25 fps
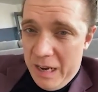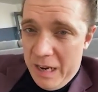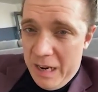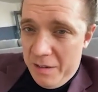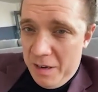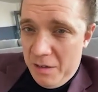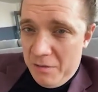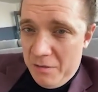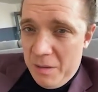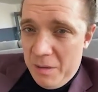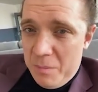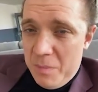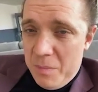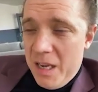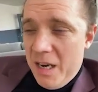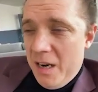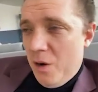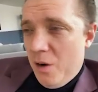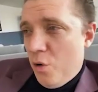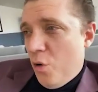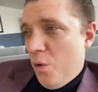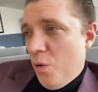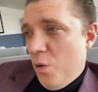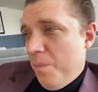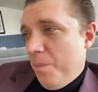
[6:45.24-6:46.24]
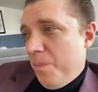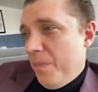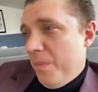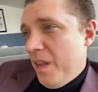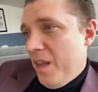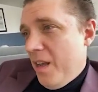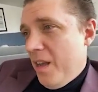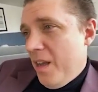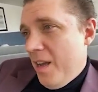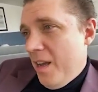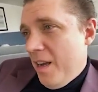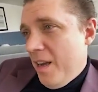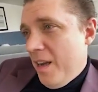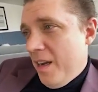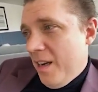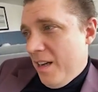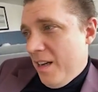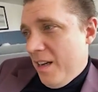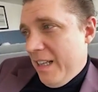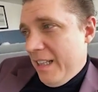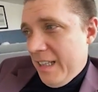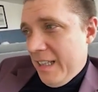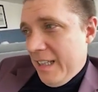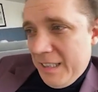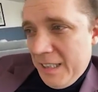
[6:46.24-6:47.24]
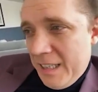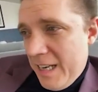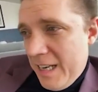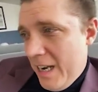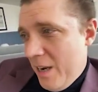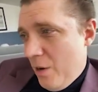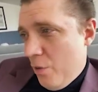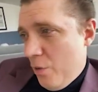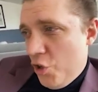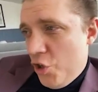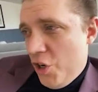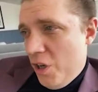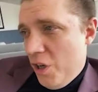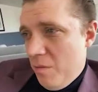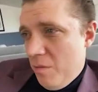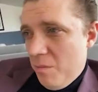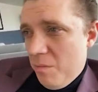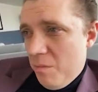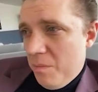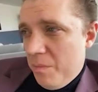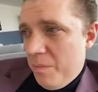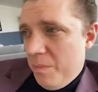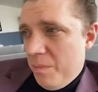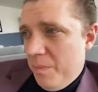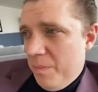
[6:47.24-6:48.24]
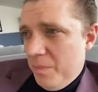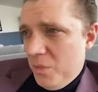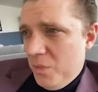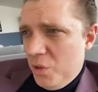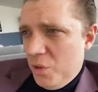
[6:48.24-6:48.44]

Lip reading: as a puppy to United States from Ukraine.